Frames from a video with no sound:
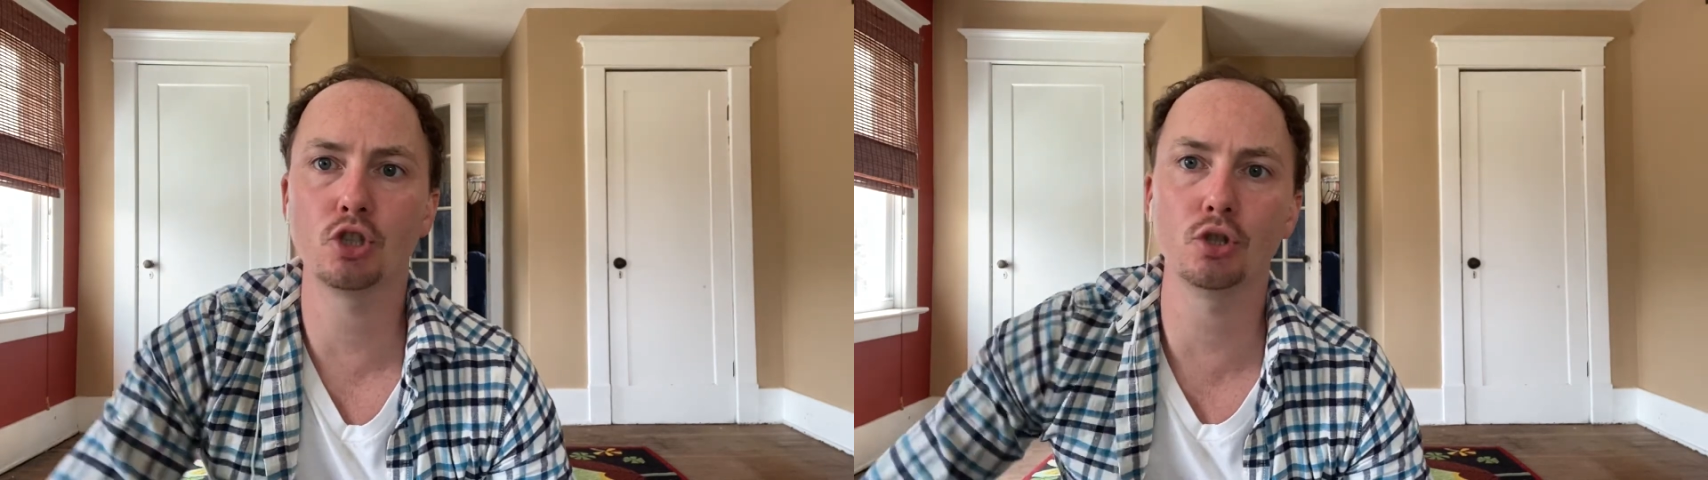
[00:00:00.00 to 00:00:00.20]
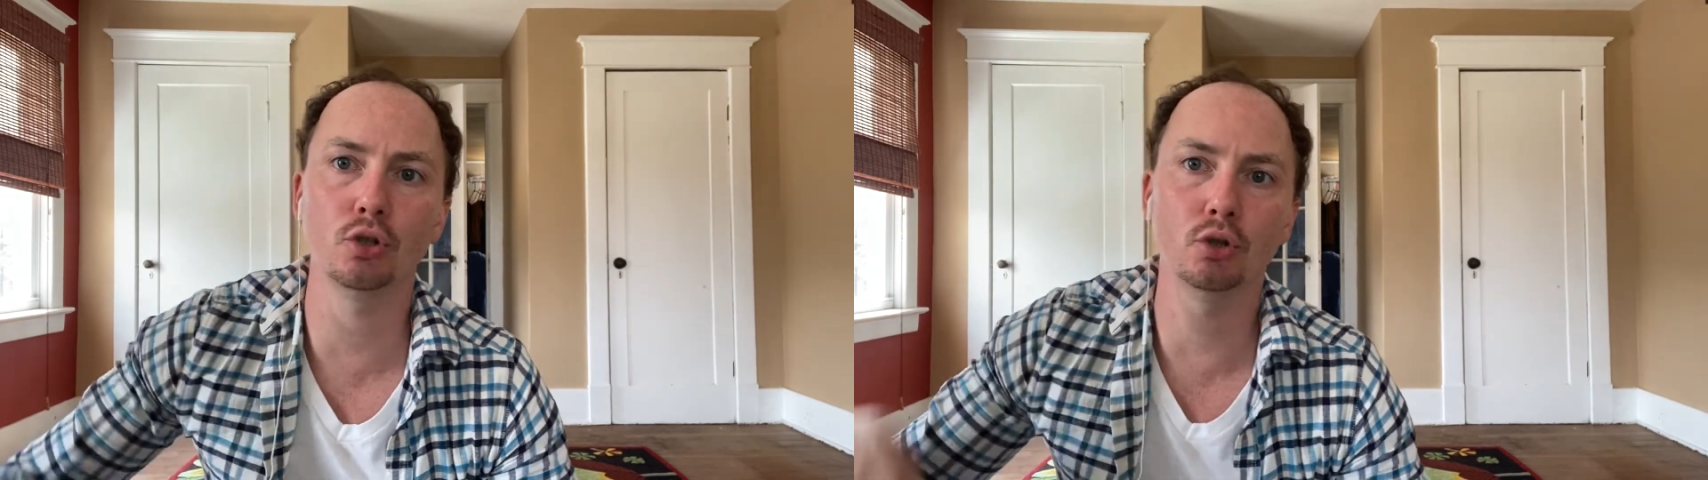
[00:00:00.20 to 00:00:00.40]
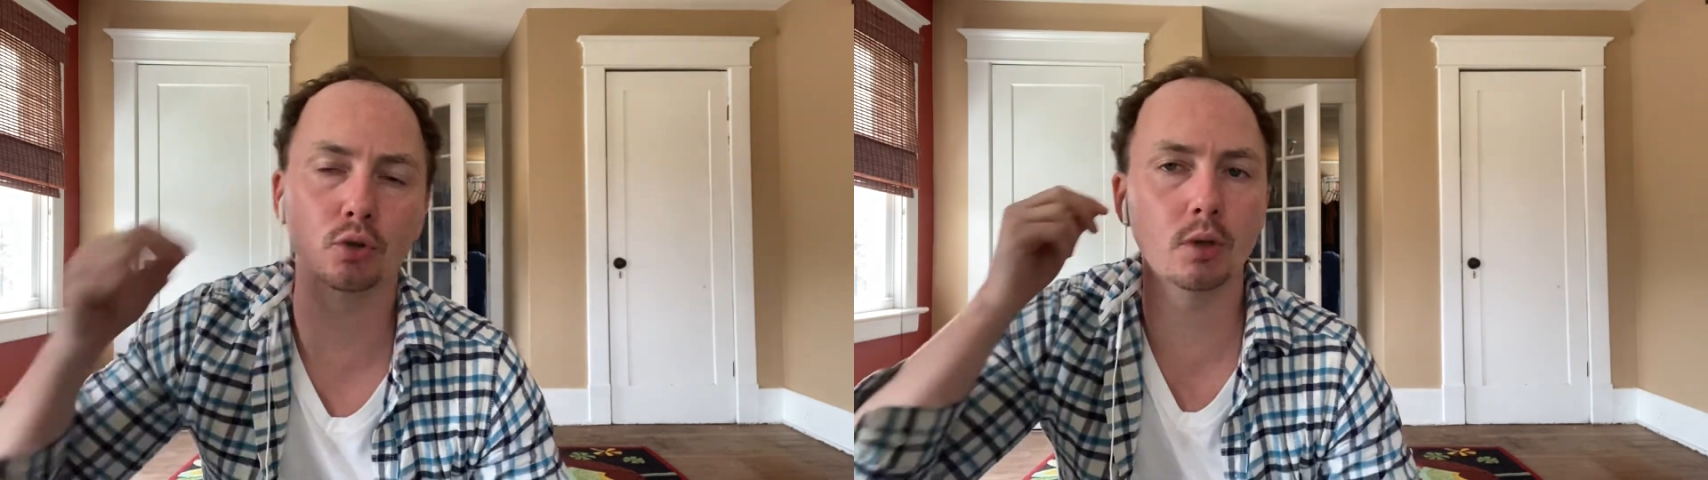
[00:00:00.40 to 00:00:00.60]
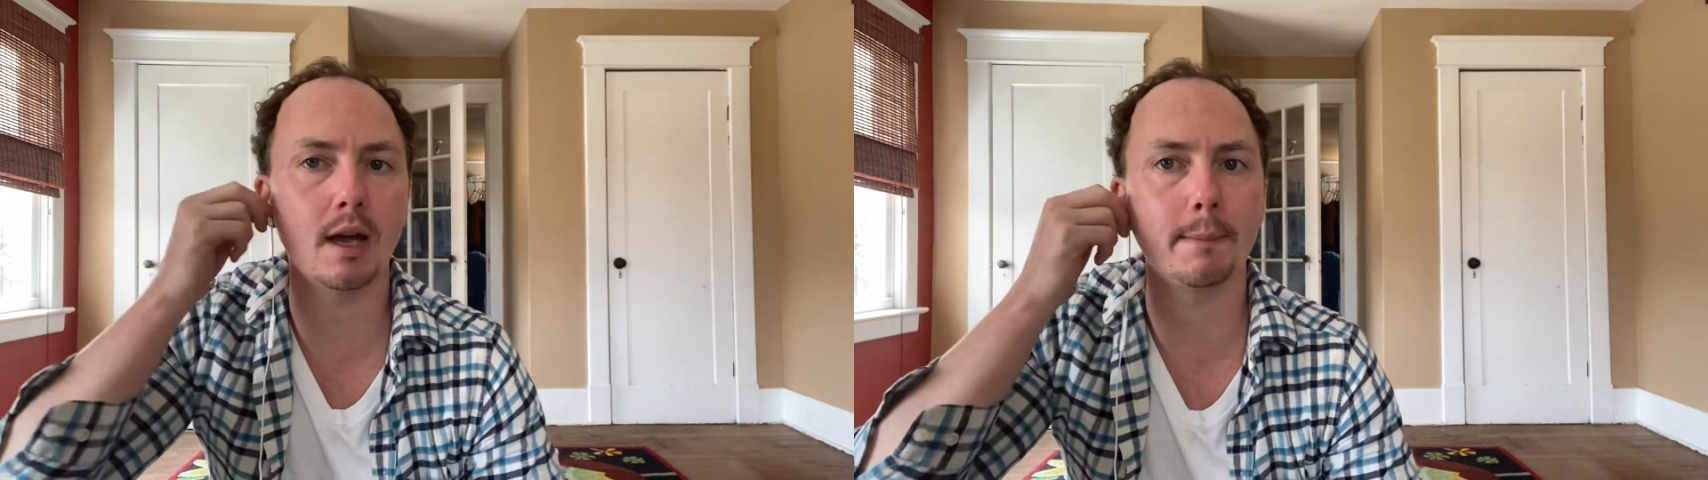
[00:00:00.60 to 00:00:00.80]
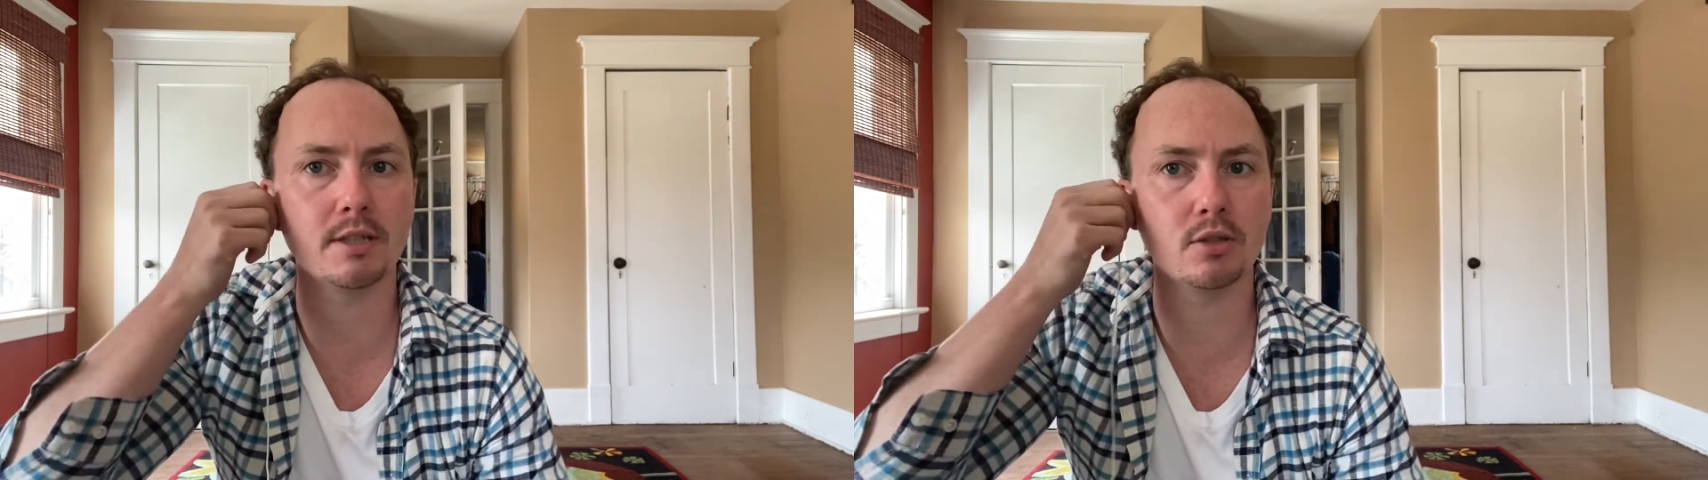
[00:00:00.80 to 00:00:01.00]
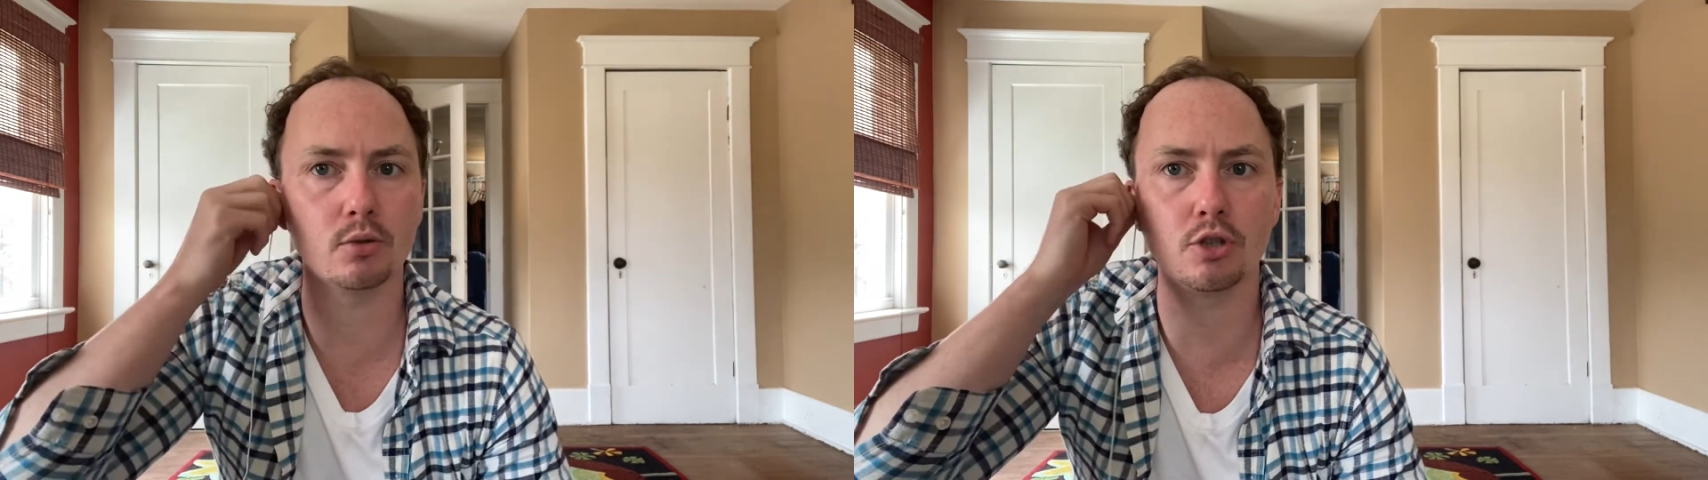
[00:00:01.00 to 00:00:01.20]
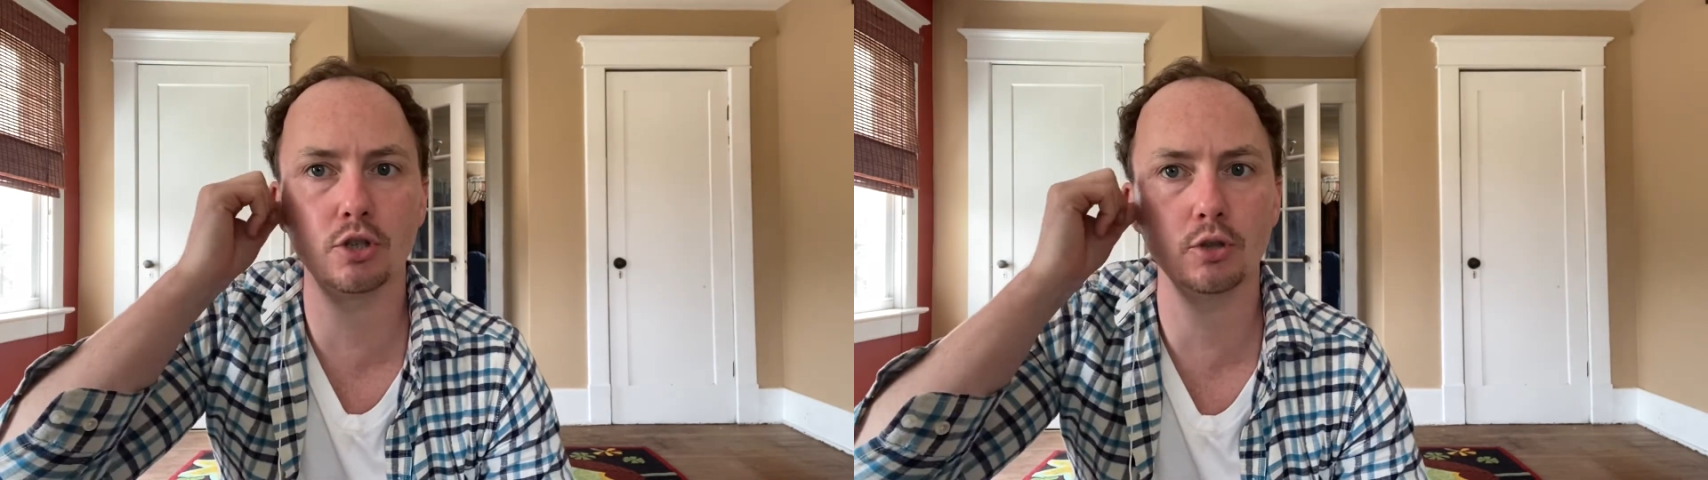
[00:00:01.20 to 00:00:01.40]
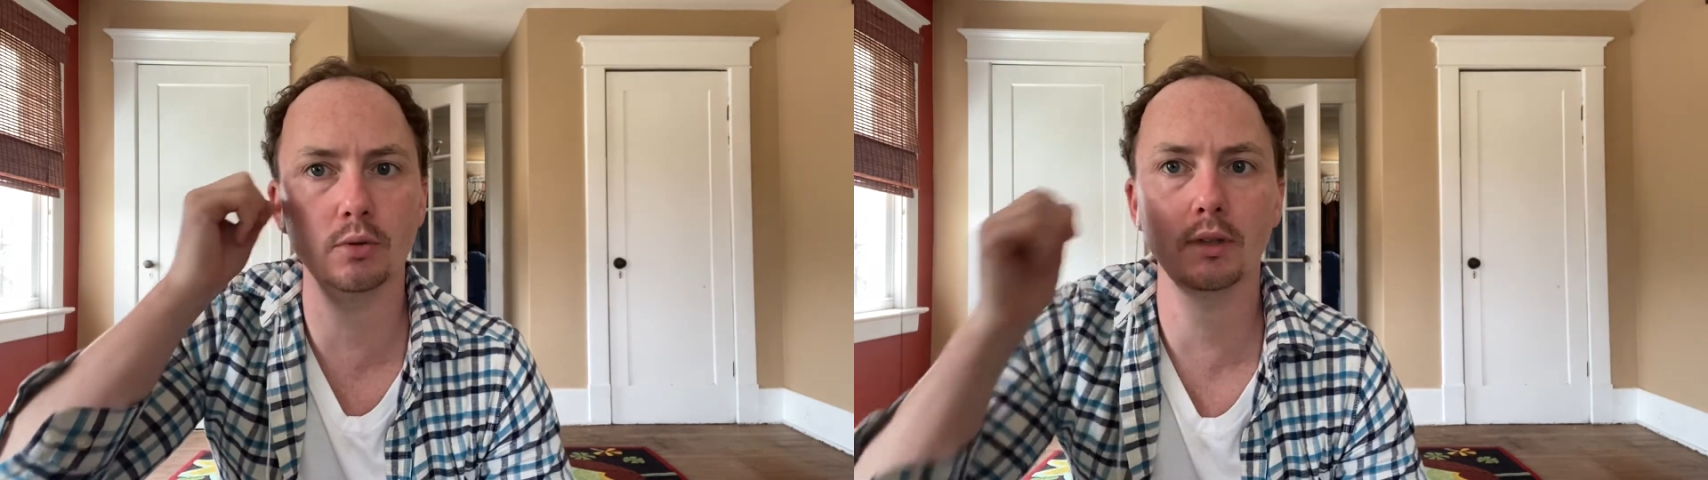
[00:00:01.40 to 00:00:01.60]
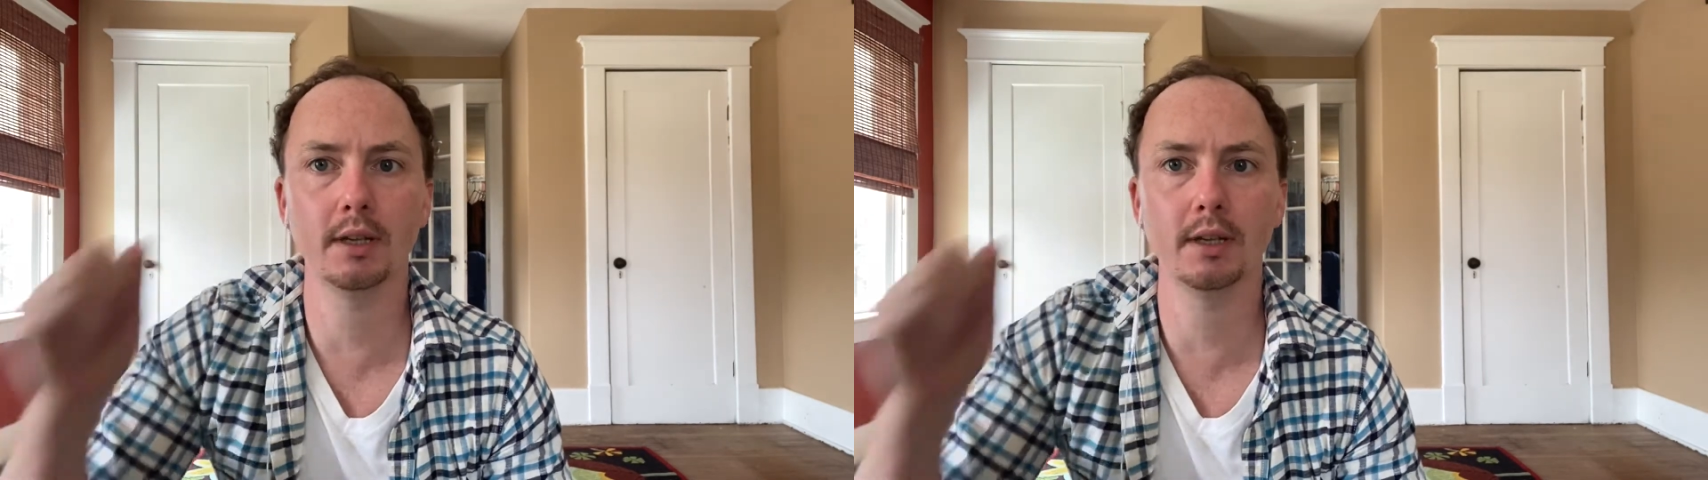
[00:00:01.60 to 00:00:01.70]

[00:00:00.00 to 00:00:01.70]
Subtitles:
to episode 2